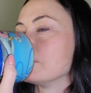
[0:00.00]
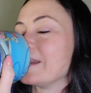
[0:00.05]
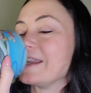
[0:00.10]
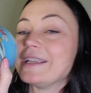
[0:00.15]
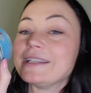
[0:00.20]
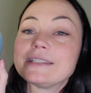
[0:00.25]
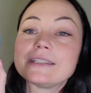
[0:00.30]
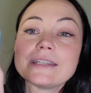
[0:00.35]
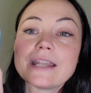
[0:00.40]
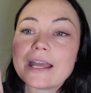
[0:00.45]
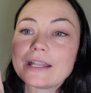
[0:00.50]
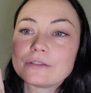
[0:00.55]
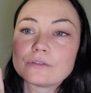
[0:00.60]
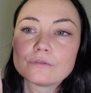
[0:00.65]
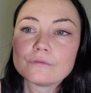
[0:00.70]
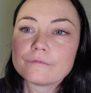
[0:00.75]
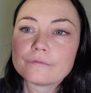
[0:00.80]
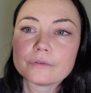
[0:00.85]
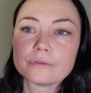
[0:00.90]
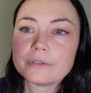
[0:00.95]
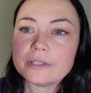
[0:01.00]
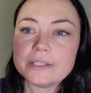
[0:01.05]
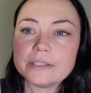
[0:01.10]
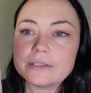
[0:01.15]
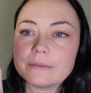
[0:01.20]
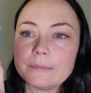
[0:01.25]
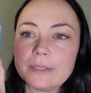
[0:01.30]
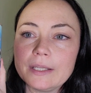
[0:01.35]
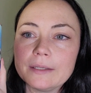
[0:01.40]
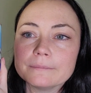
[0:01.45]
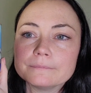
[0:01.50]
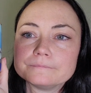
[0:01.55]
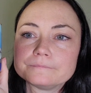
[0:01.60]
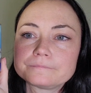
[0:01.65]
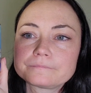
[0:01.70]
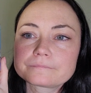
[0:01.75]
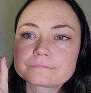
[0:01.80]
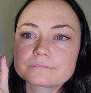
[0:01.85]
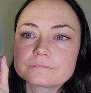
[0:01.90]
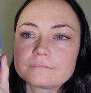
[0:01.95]
It's not too fruity to me.
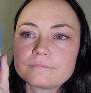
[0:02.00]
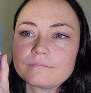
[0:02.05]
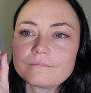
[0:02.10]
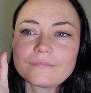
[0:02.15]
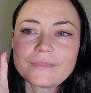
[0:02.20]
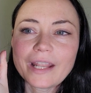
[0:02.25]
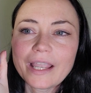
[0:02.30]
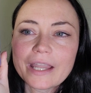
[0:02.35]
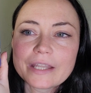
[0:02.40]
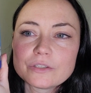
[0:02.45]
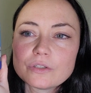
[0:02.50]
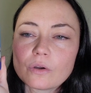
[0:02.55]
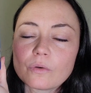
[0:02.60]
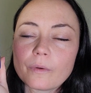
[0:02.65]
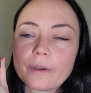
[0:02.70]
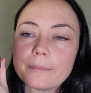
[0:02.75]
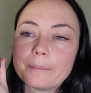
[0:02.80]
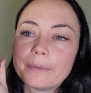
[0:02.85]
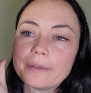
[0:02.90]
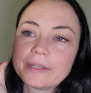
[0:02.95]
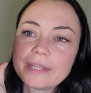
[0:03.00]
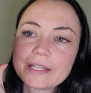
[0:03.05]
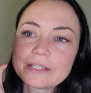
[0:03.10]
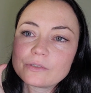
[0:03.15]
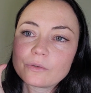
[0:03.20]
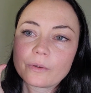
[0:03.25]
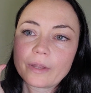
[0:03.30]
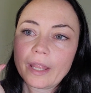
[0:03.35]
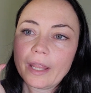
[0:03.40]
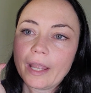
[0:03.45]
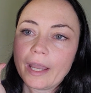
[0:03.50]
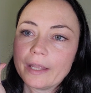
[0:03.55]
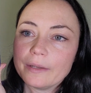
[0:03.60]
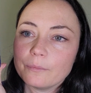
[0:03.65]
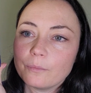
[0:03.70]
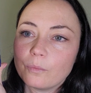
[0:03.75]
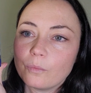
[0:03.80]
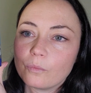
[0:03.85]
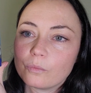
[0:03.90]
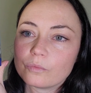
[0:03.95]
But that's okay. I
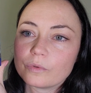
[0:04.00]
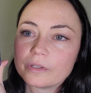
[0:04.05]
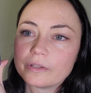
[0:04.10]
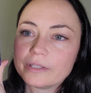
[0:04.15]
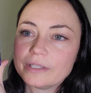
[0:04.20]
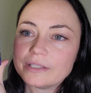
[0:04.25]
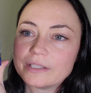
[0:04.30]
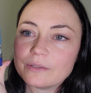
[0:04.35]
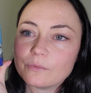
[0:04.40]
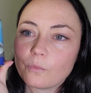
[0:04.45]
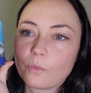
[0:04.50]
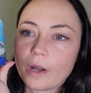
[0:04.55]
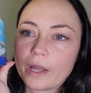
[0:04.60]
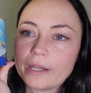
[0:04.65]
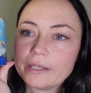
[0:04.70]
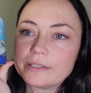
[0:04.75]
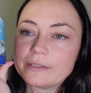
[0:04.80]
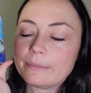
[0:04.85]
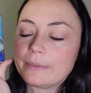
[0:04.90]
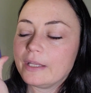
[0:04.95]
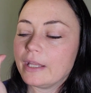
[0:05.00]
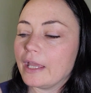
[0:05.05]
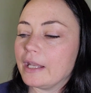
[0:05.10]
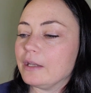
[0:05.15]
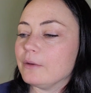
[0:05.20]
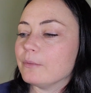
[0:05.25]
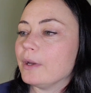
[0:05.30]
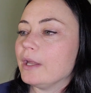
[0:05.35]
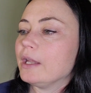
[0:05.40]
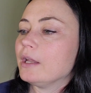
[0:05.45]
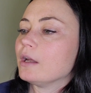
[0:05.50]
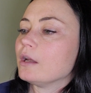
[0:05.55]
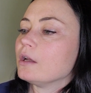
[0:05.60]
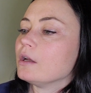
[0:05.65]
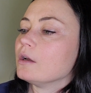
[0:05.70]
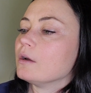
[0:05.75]
really didn't want it to be anyway.